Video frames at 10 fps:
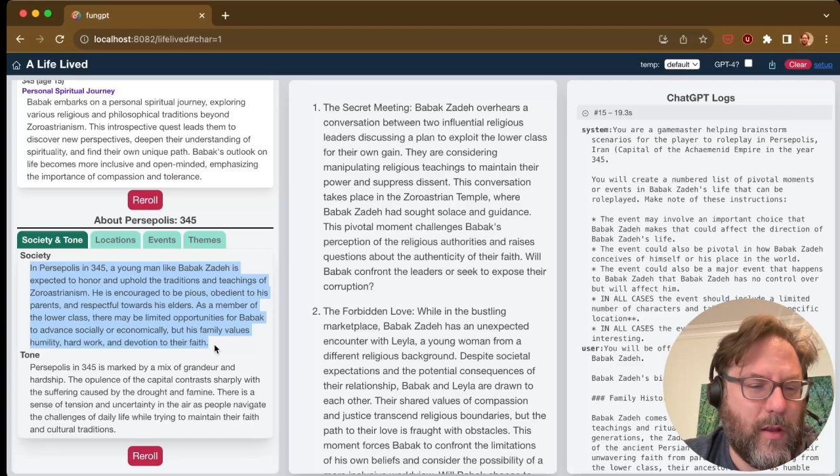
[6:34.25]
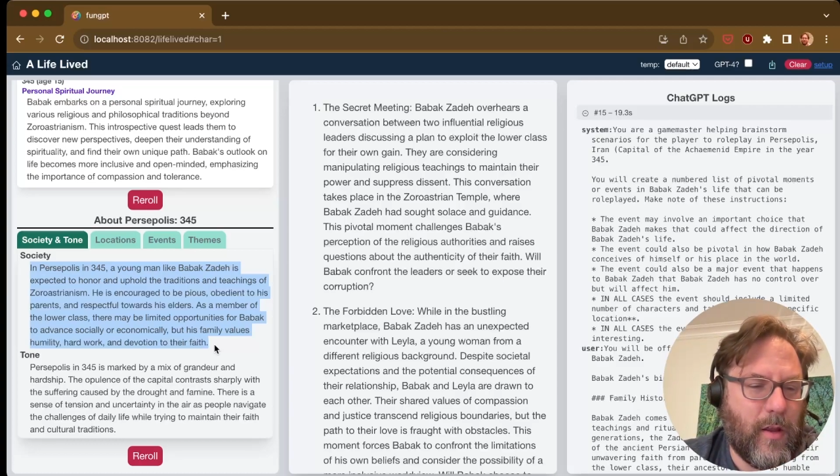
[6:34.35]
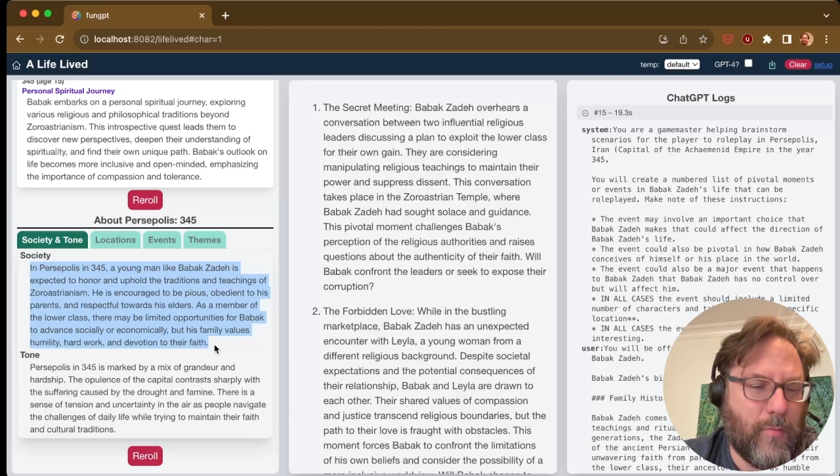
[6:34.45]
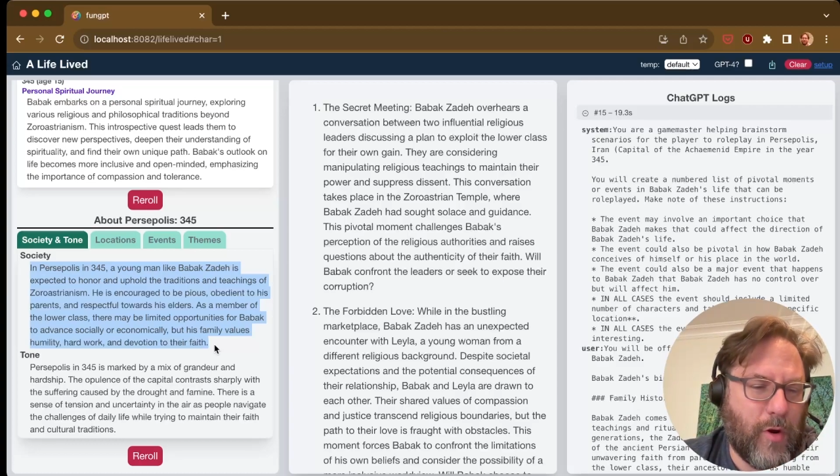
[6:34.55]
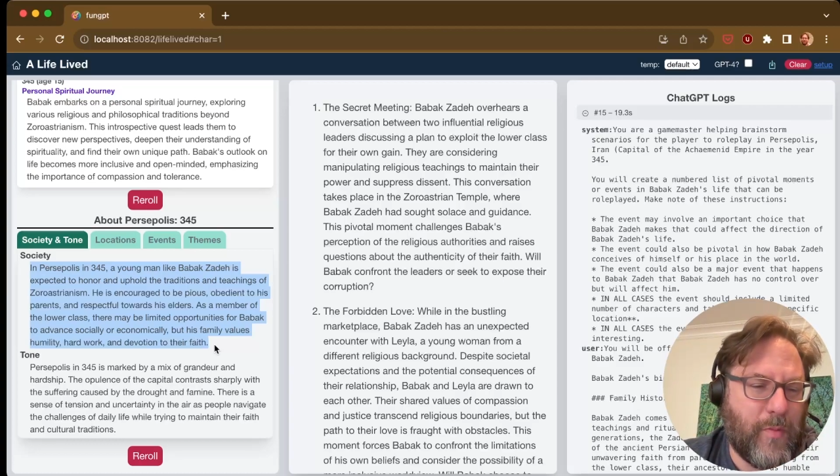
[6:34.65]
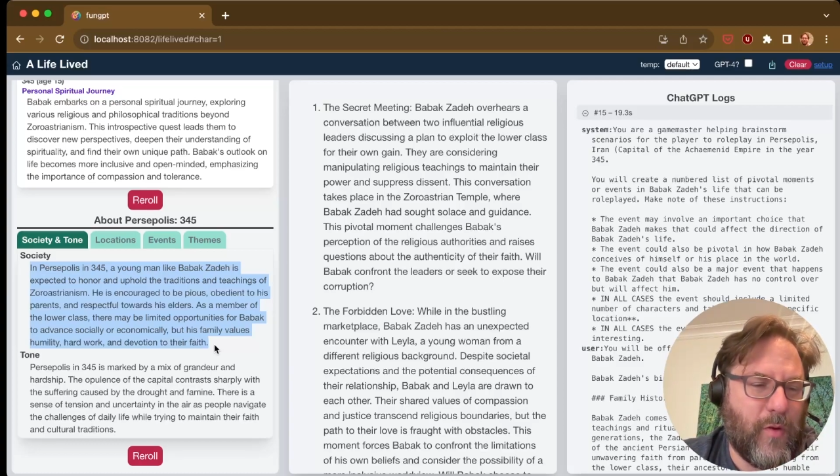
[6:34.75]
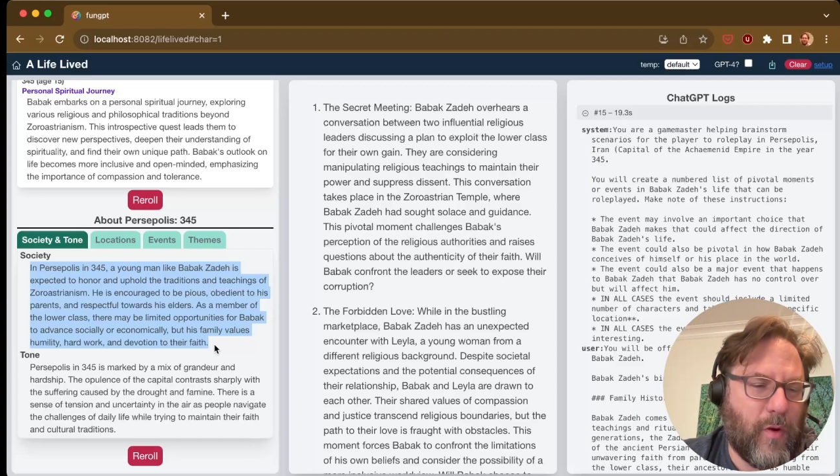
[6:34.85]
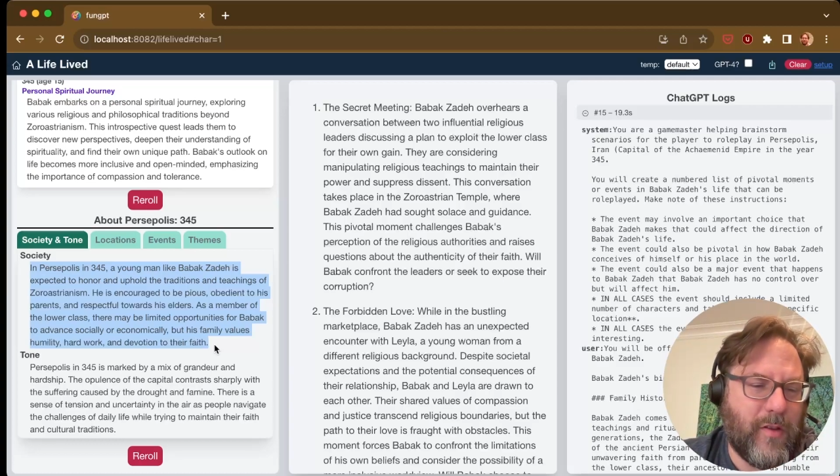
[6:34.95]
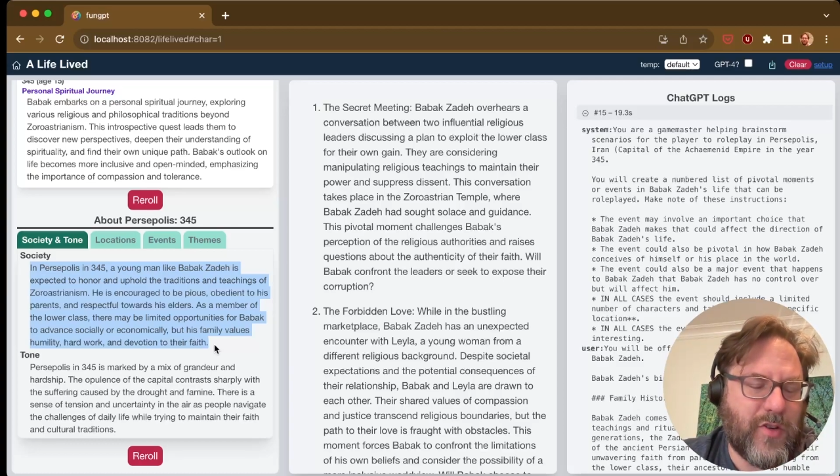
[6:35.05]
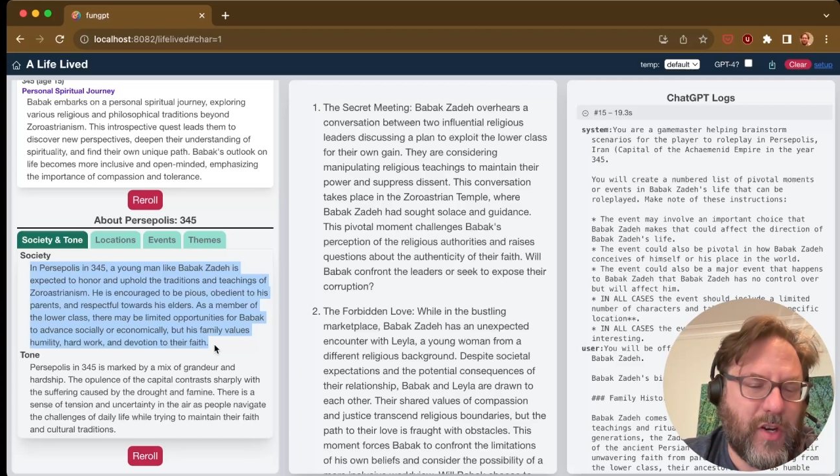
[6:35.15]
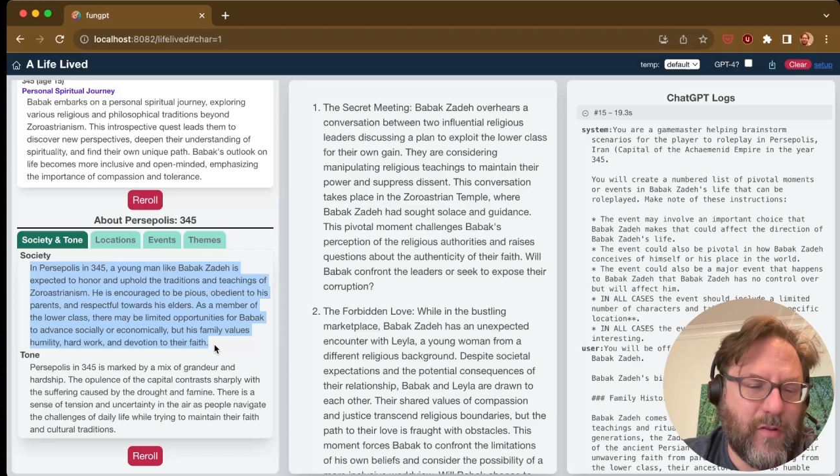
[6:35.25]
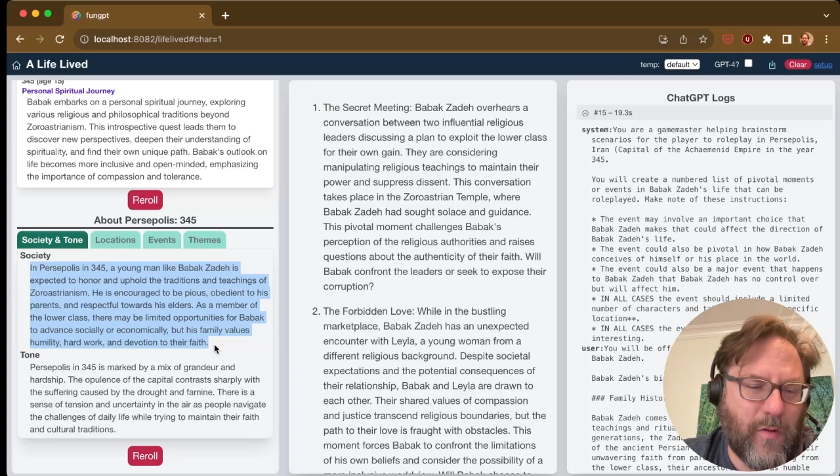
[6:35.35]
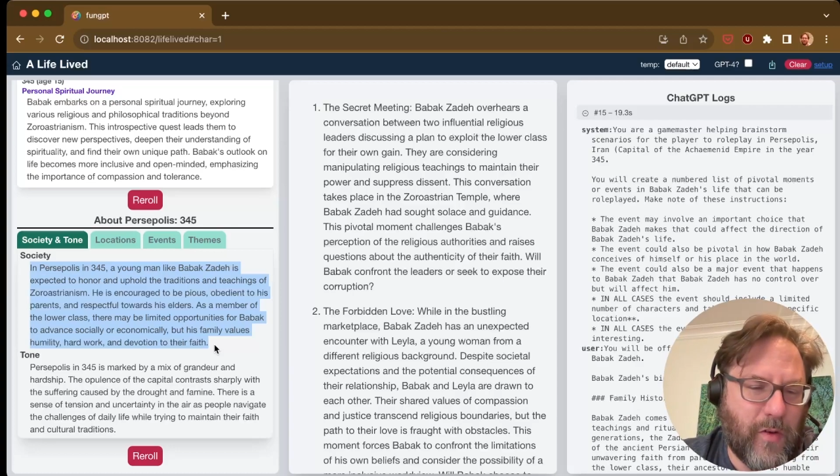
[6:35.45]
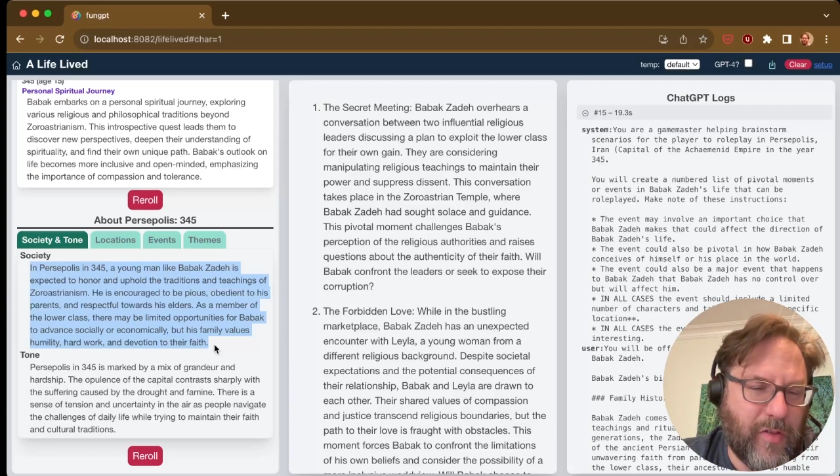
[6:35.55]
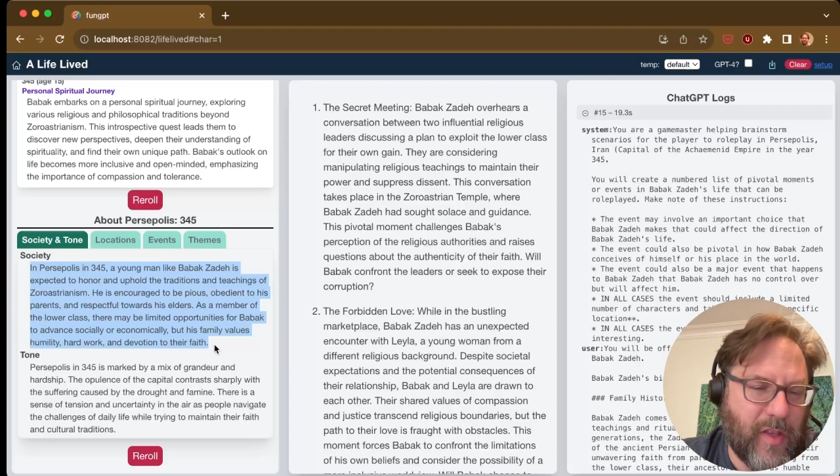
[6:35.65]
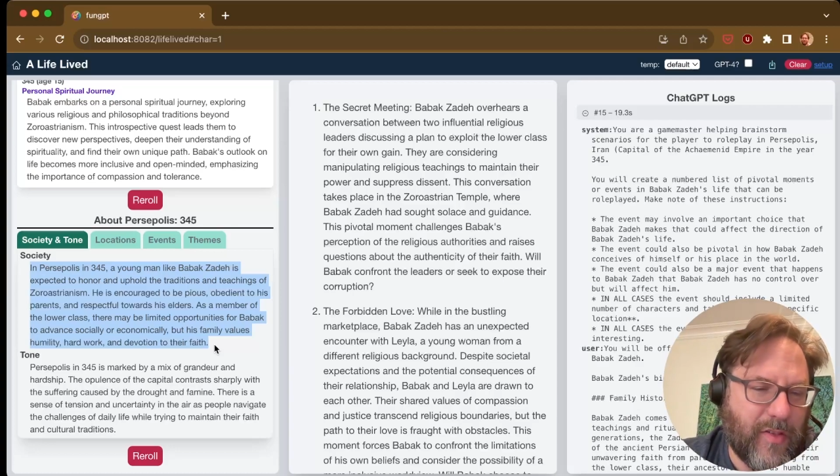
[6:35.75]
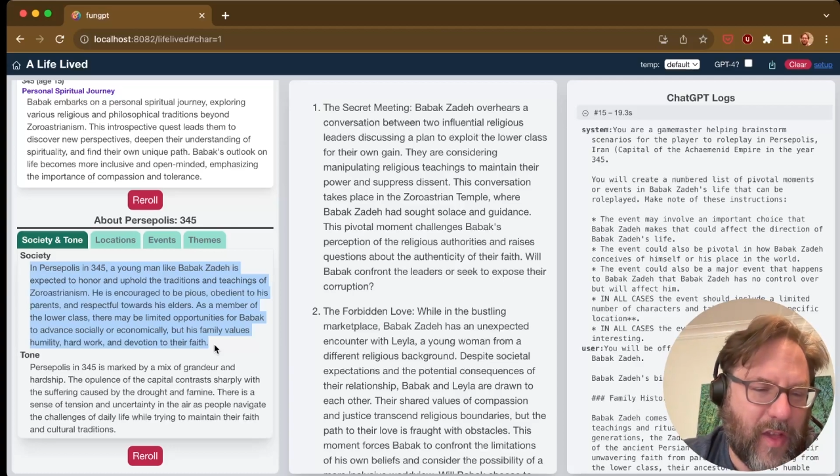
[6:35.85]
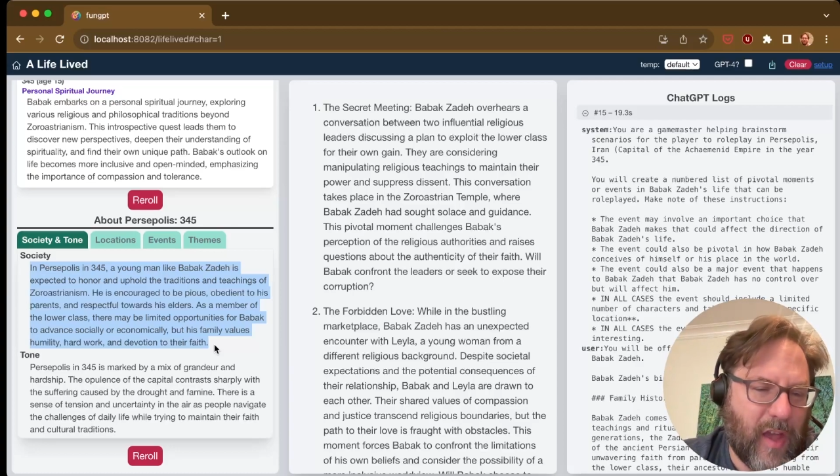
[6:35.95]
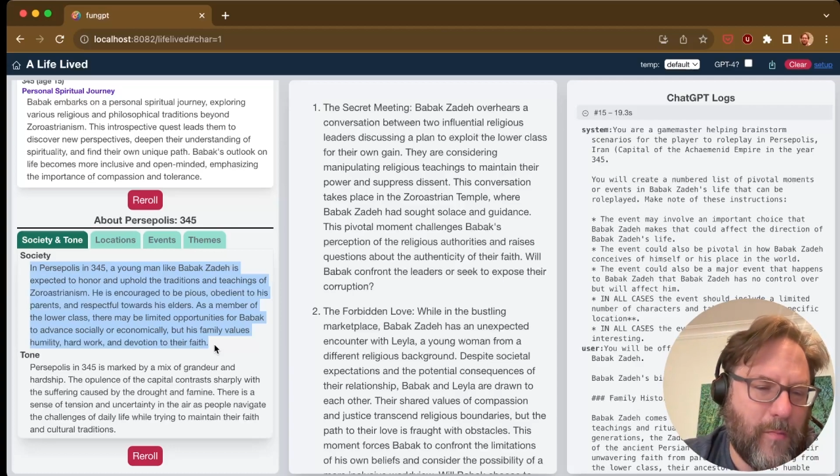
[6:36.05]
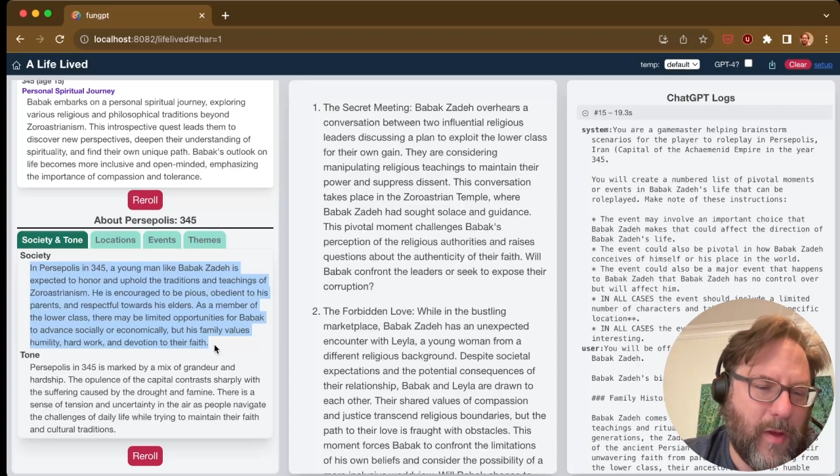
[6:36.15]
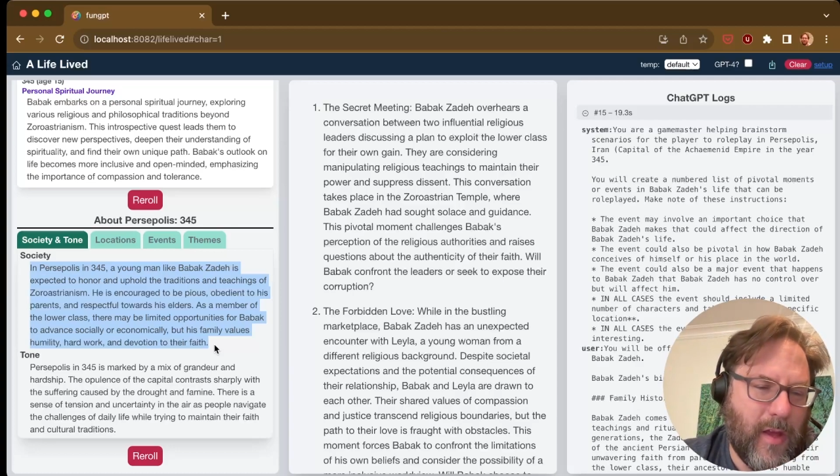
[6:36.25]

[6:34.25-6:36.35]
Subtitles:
appropriate, what are the gender roles at this time,